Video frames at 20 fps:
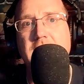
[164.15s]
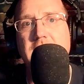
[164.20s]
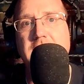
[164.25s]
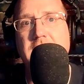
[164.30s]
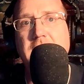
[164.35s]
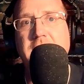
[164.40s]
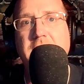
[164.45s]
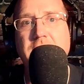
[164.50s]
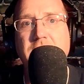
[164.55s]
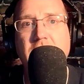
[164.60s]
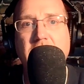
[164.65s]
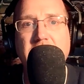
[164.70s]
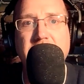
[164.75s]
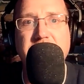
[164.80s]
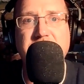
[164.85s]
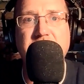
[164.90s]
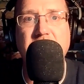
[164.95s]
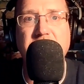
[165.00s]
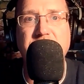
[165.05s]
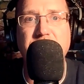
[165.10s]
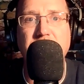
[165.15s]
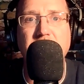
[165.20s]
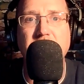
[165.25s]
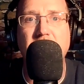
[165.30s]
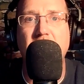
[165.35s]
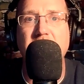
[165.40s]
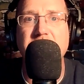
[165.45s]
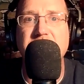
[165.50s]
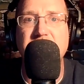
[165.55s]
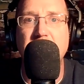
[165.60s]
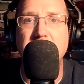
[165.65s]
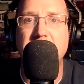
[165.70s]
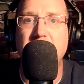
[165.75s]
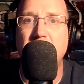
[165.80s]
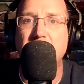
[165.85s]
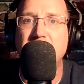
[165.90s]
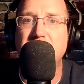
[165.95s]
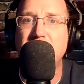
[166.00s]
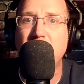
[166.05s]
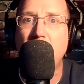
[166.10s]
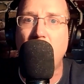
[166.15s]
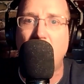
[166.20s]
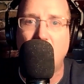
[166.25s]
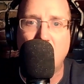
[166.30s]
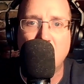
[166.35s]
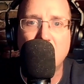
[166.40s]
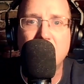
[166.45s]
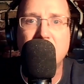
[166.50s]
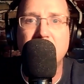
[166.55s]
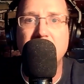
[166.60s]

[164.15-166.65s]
that the United States realized something was wrong,